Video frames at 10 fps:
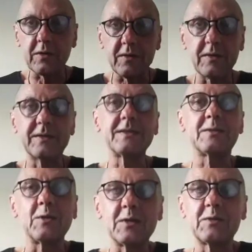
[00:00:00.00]

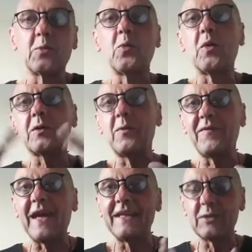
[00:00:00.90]
It's a work with
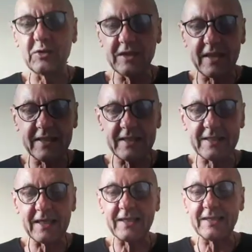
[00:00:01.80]
energy that is
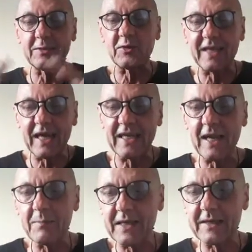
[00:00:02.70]
a
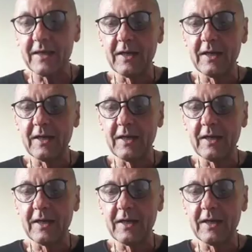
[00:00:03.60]
dynamic,